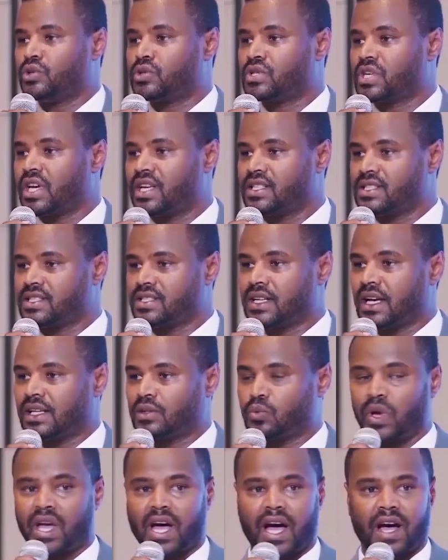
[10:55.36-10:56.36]
use cases
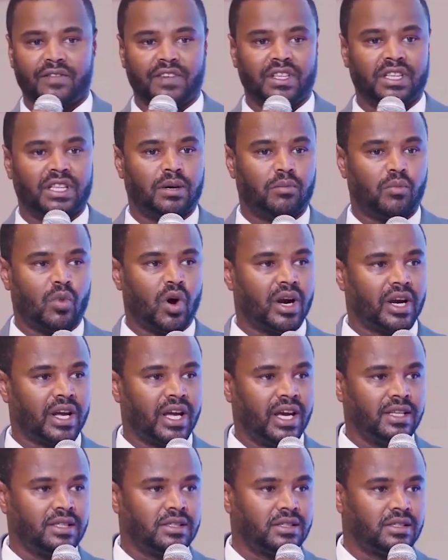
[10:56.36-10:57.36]
that we have in the
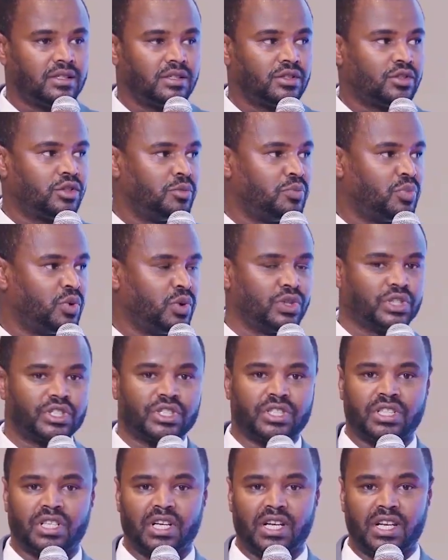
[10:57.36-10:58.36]
market to
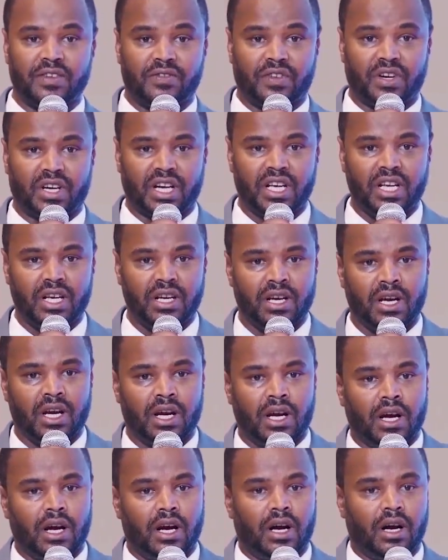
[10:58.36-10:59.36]
push delivery.
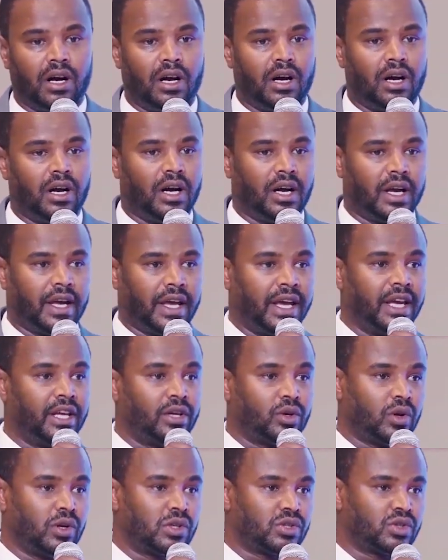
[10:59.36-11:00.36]

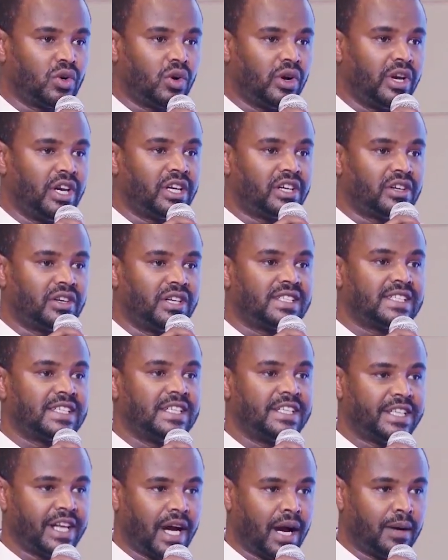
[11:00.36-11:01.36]
And also increase
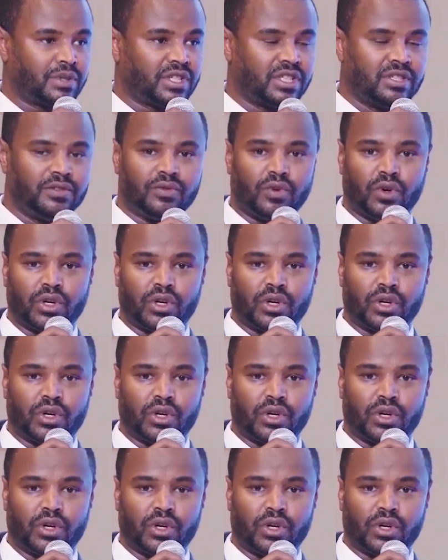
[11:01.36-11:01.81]
adoption